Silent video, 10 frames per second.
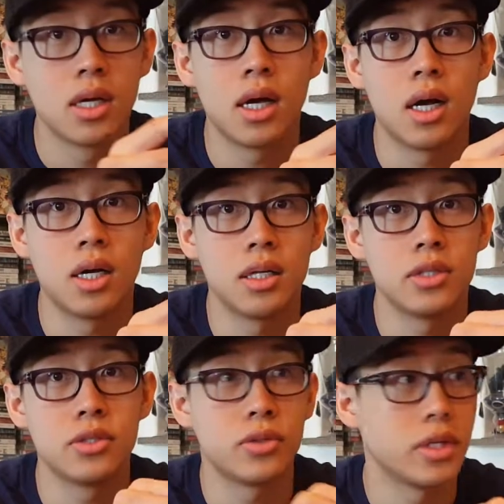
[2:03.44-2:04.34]

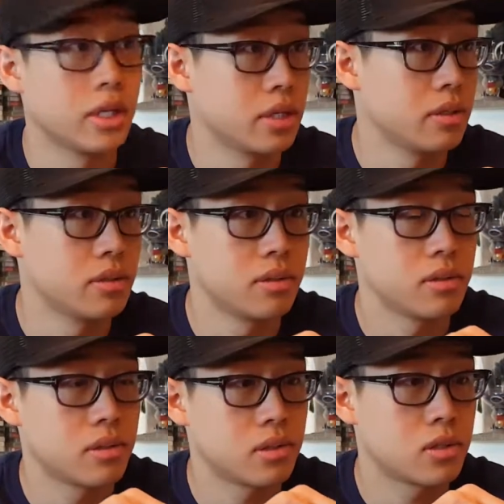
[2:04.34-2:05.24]

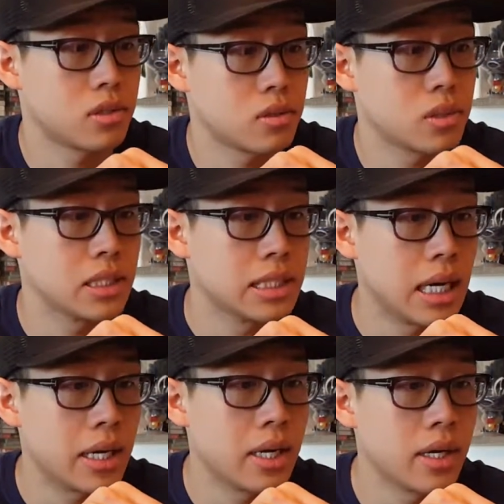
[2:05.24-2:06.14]

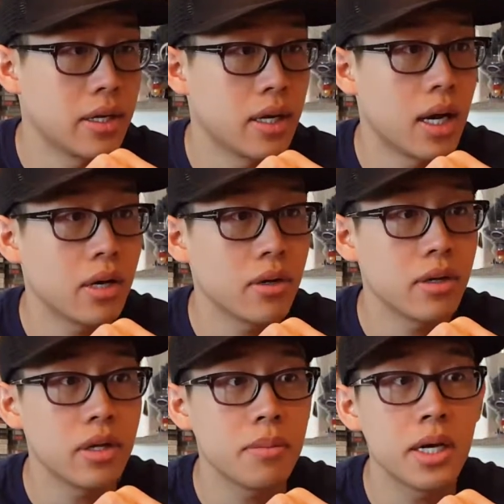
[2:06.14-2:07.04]
$129.99 on
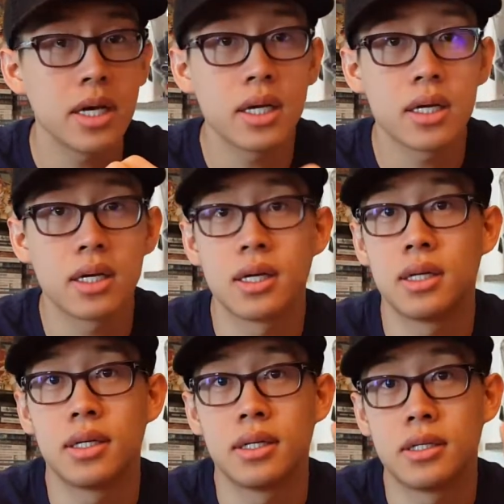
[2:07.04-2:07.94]
eBay.
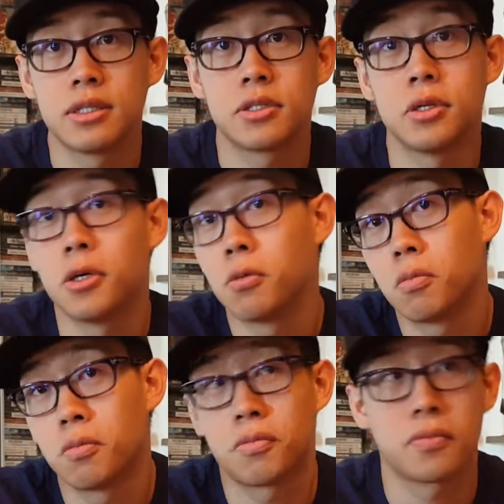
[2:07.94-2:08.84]
So
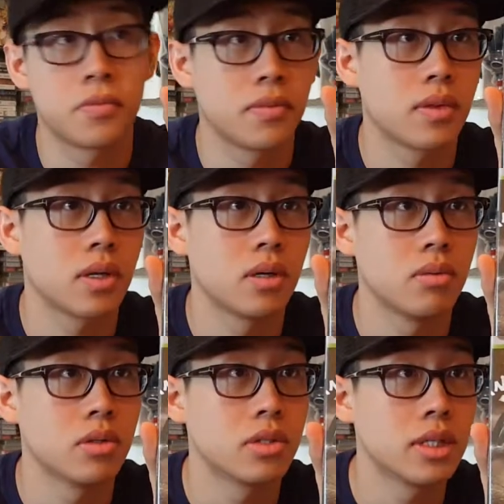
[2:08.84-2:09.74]

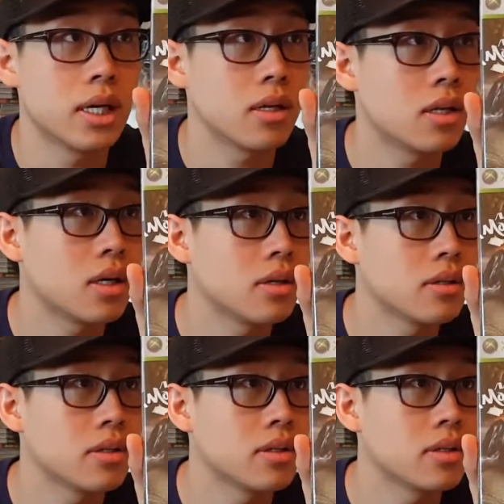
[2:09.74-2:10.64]
we'll see how long.
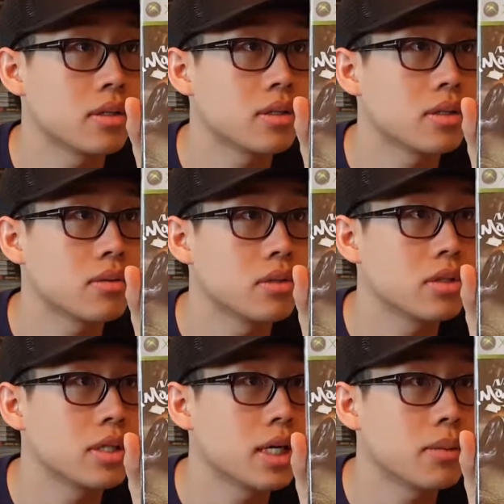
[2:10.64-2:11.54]
We'll
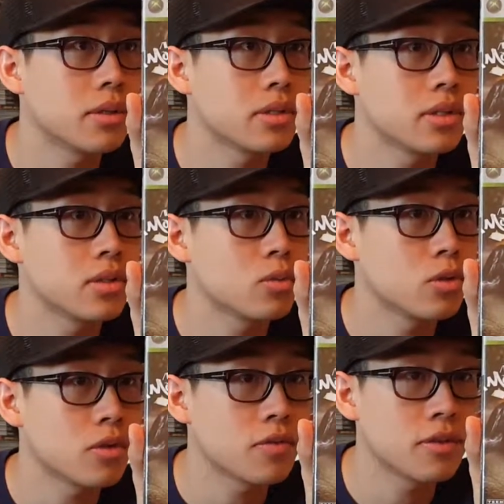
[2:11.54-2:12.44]
see how much this is
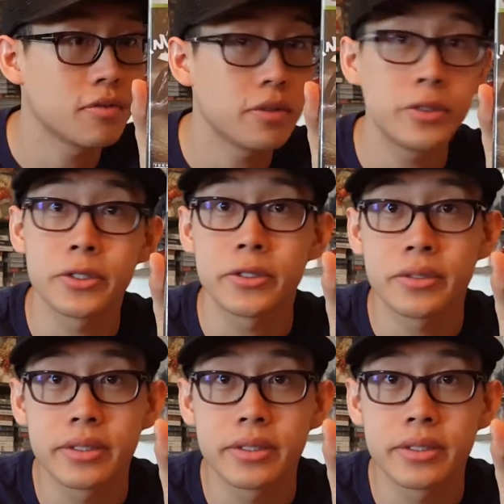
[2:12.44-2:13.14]
worth in the future.